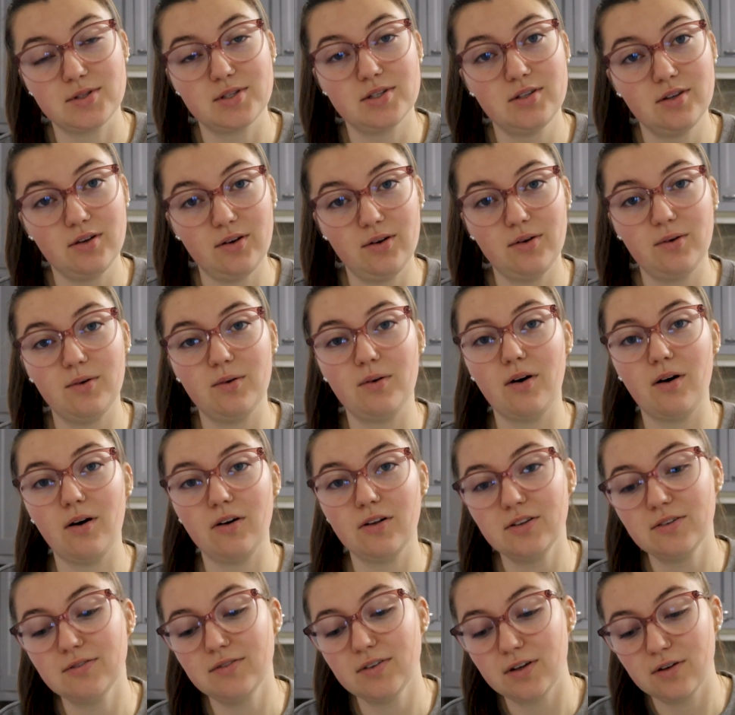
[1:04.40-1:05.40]
So
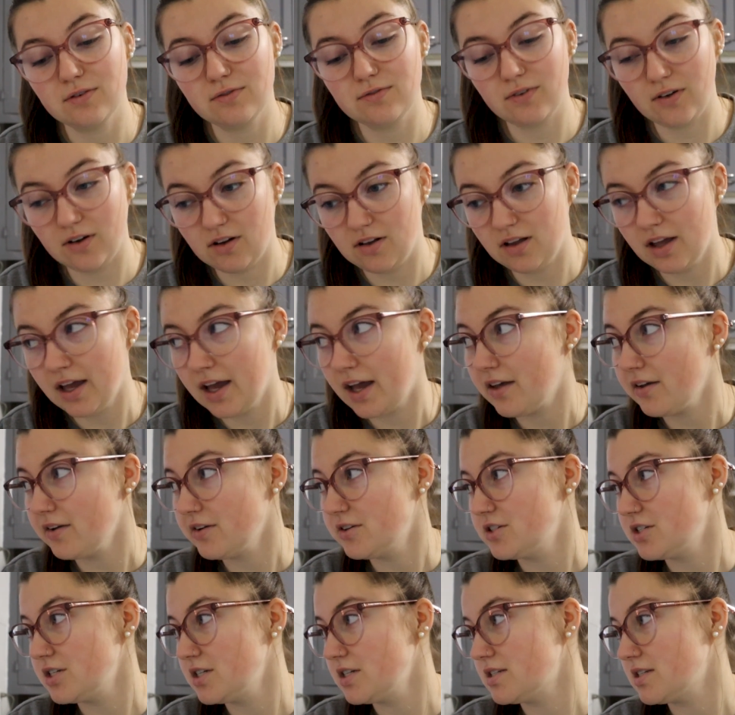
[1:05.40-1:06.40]
all of their fall
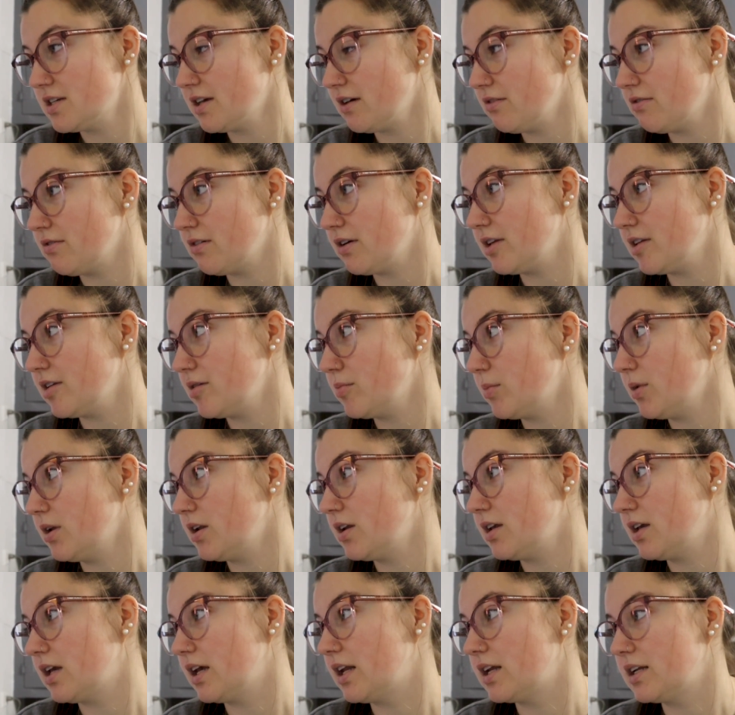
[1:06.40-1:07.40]
allergies have really
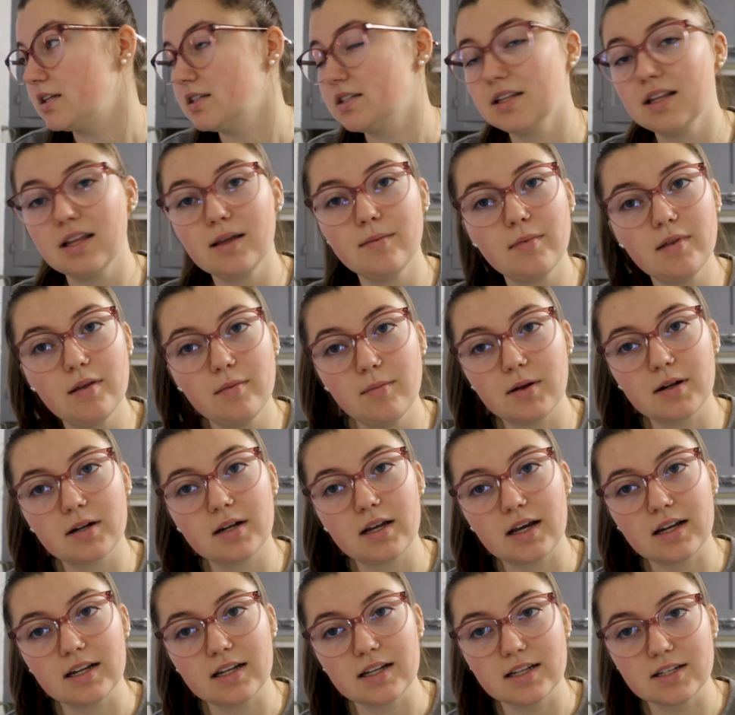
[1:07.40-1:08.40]
been getting to them. They've been
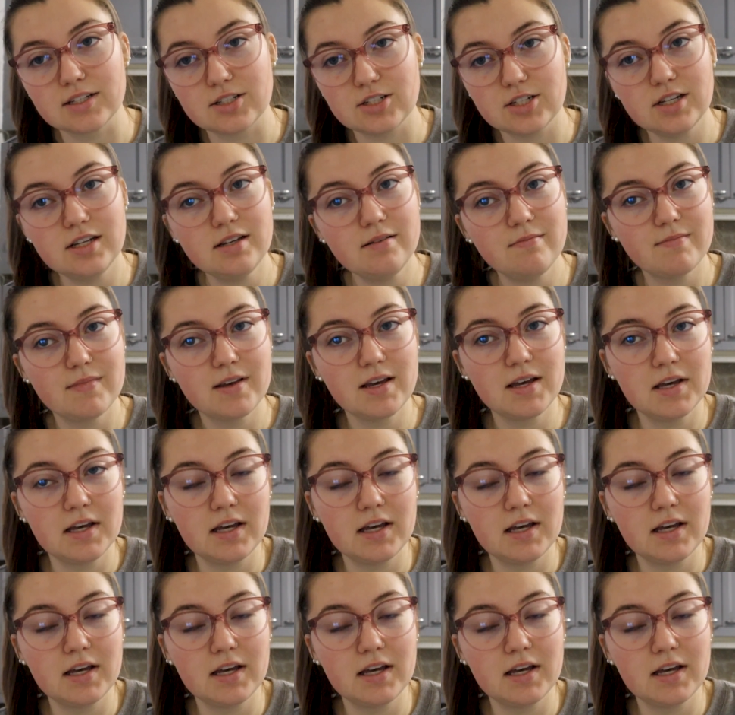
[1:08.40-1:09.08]
kind of itchy.